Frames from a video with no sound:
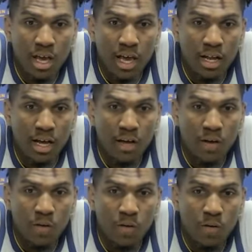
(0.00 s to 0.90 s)
and
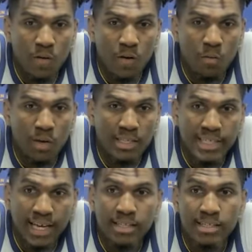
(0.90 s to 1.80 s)
uh, you know, we got the
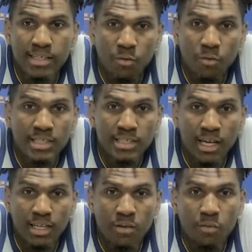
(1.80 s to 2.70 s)
talent to get wins, and
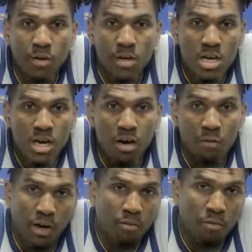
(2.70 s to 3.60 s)
I think we uh, we
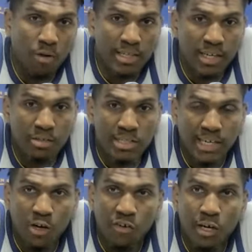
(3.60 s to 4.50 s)
right we're right there to check
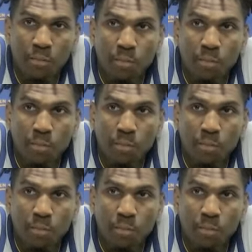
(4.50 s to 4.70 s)
it over the hump.